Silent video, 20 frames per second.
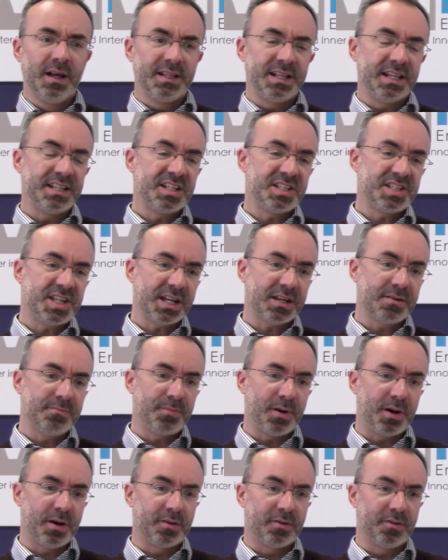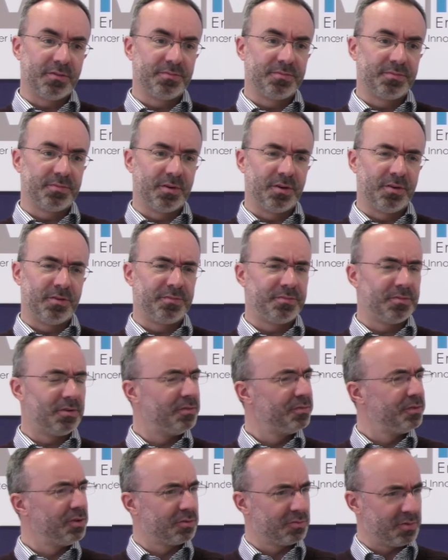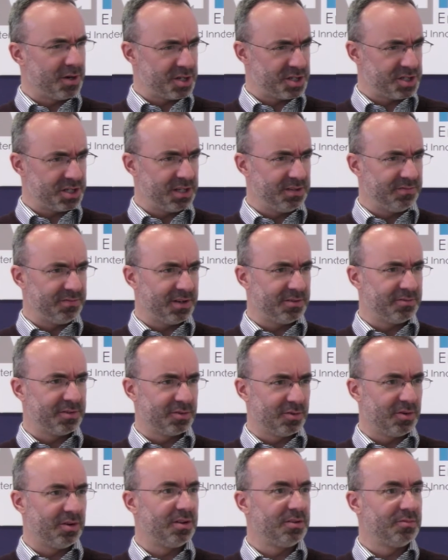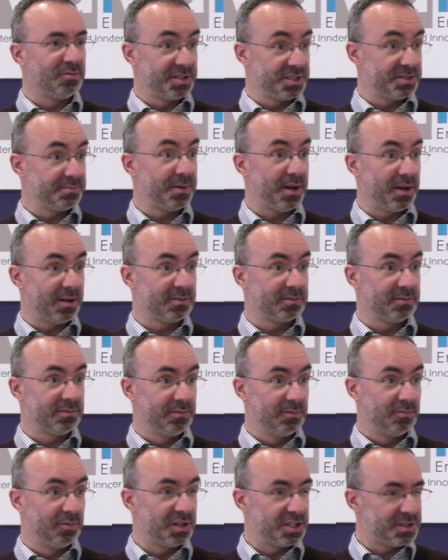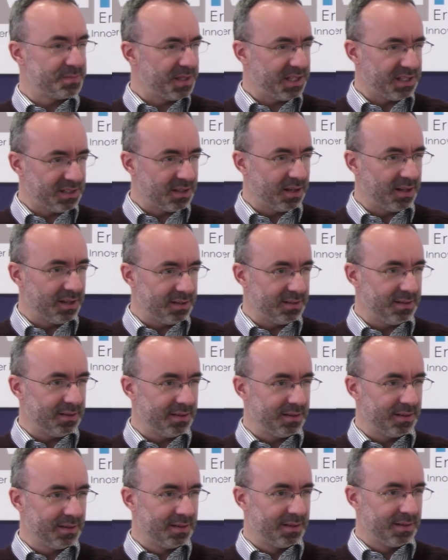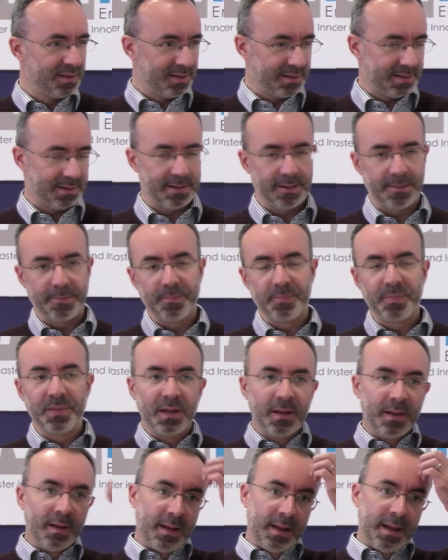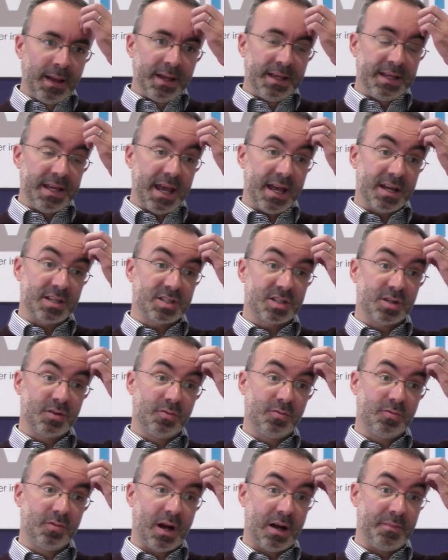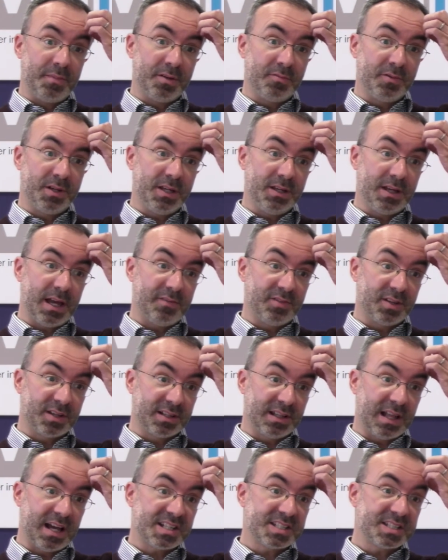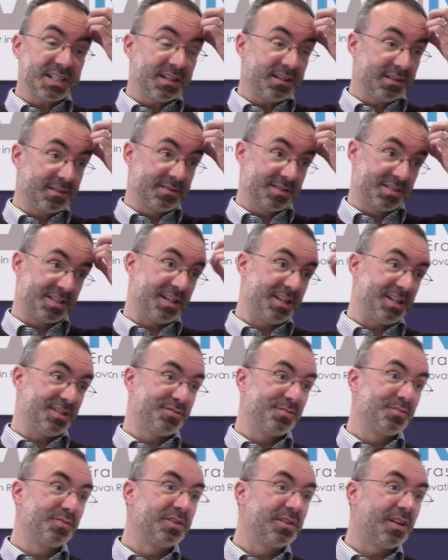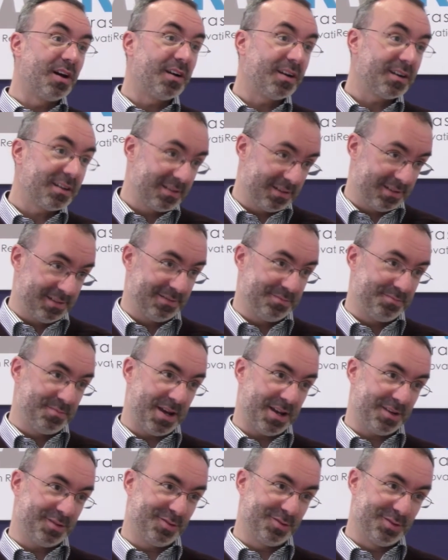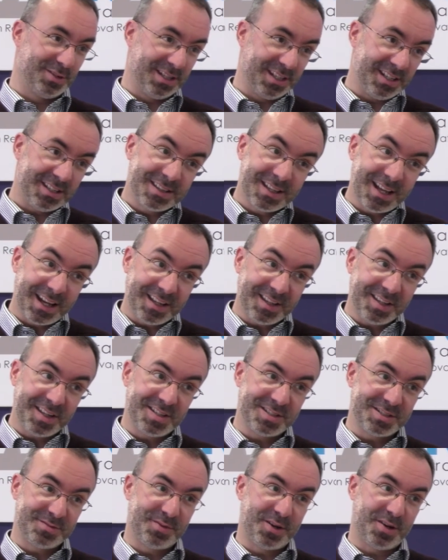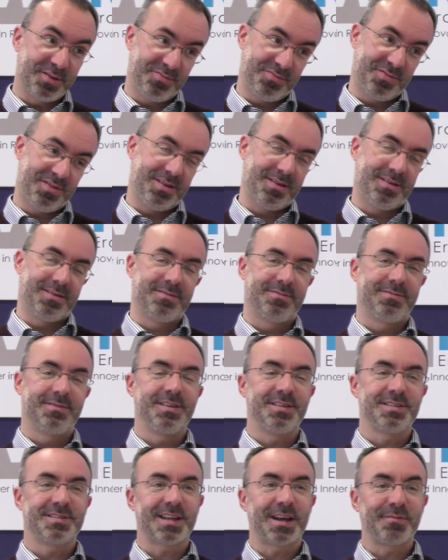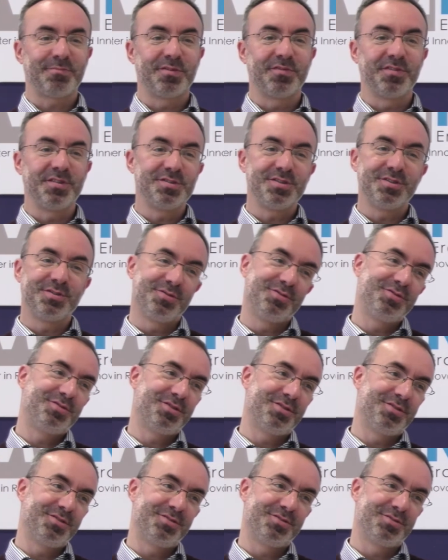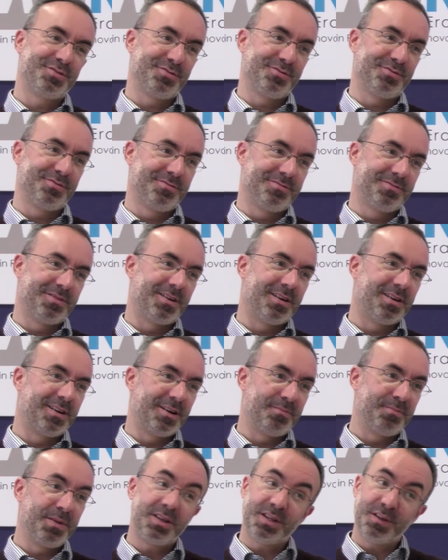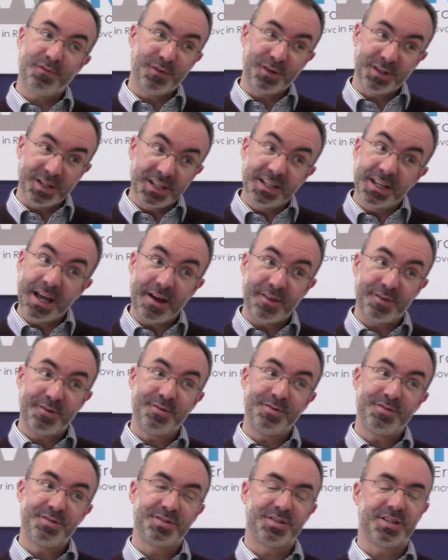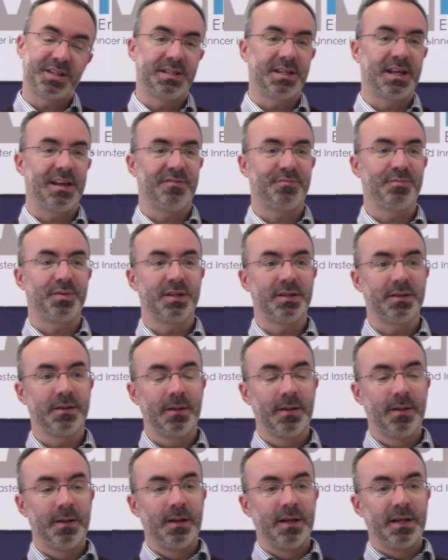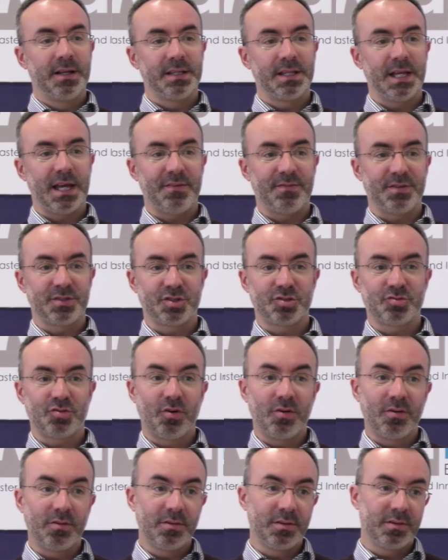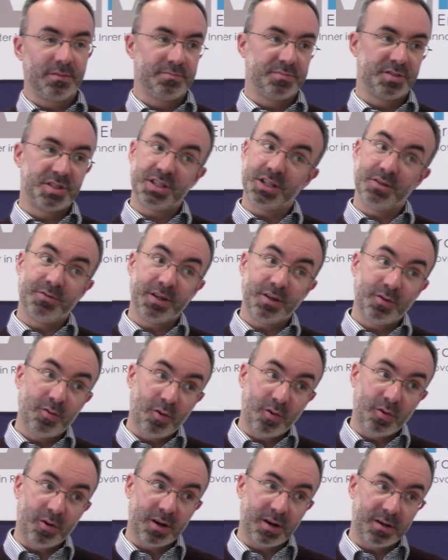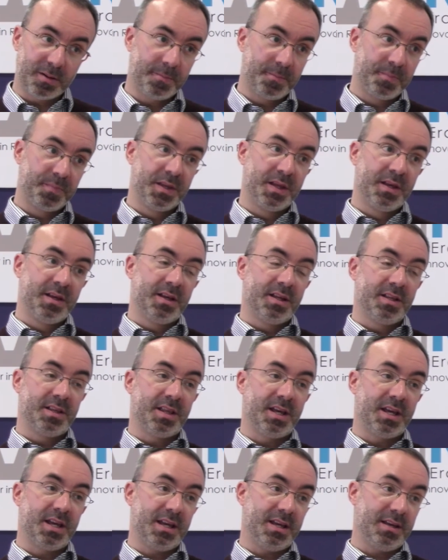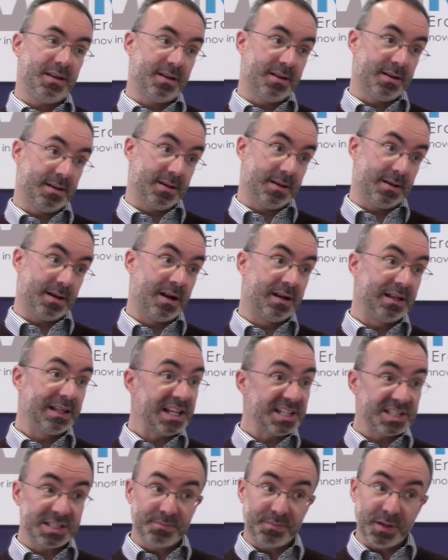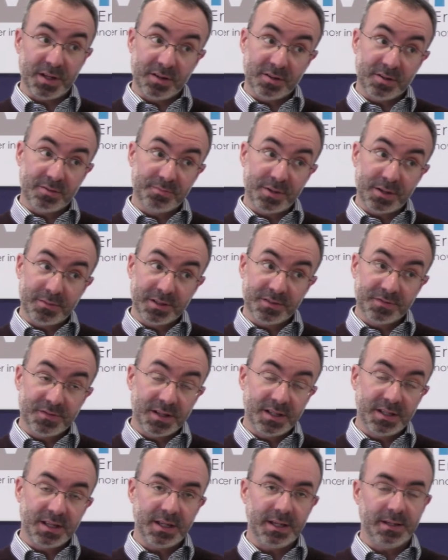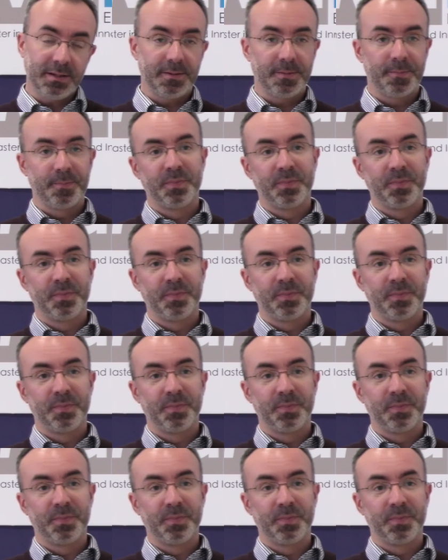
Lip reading: then the second part of your question, if I recall, was about what is being done. We have the classic studies from Clark back to the late 90s about these type of institutions who are a bit different than the others, and they have a strong steering core. They are less dependent on public funding.